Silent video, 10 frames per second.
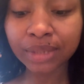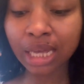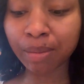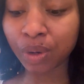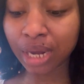
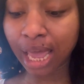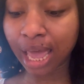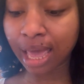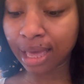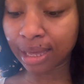i'm going to
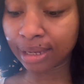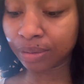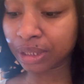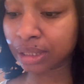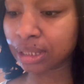add
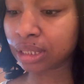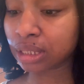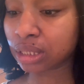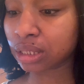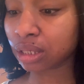what is
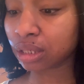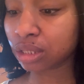this